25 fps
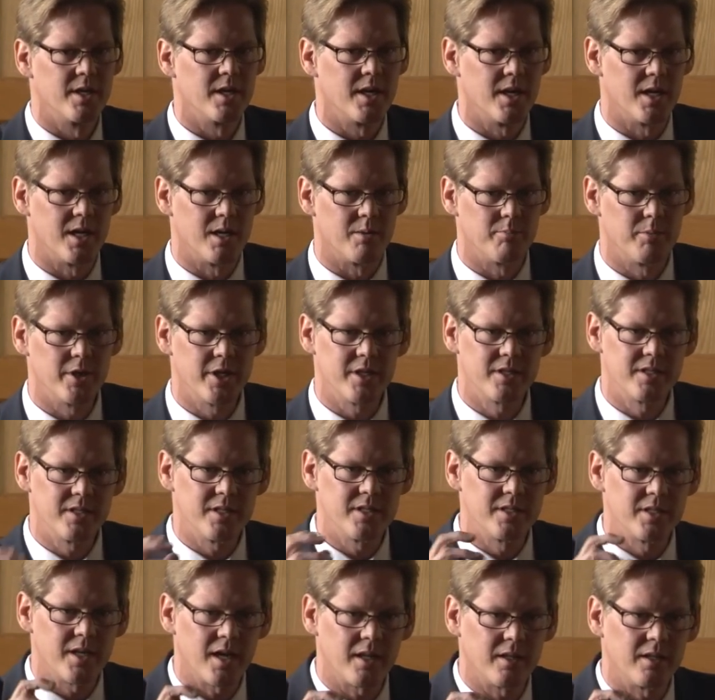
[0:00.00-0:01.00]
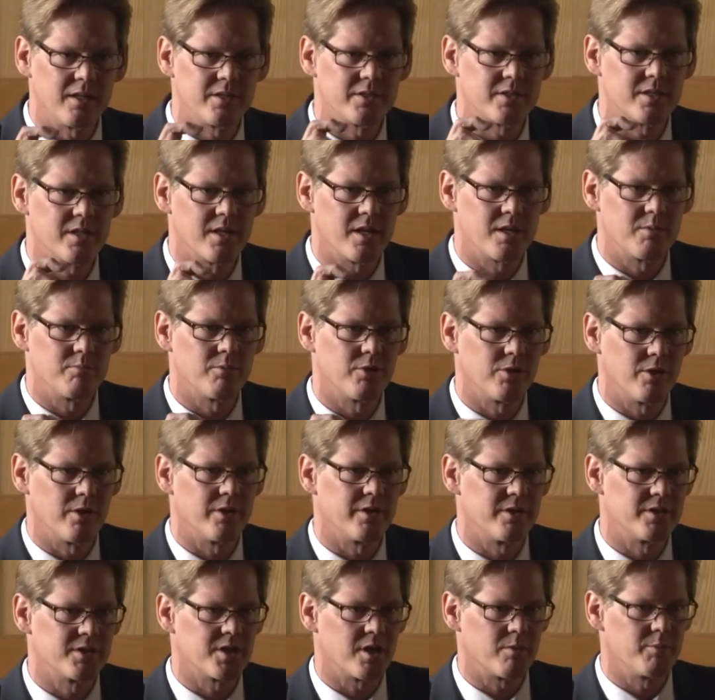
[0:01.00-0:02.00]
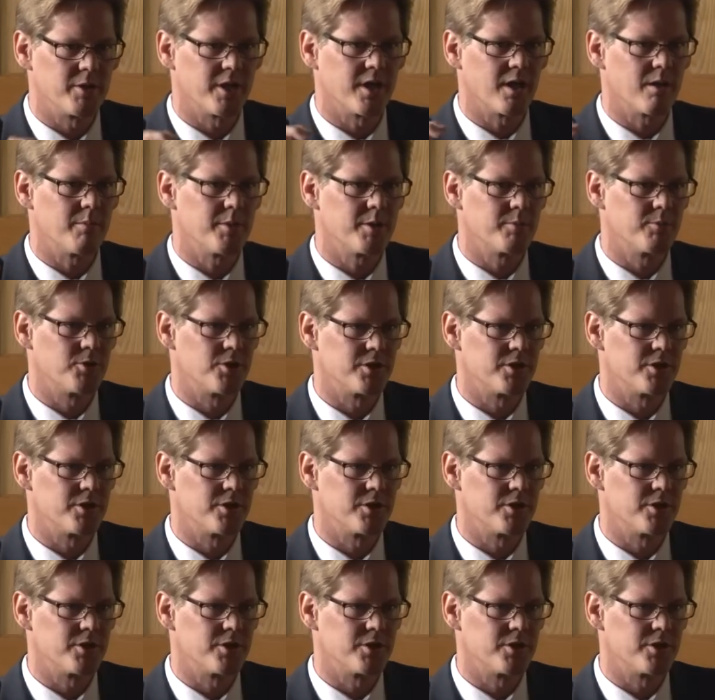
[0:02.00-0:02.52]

Um, but it did tell us that employers are becoming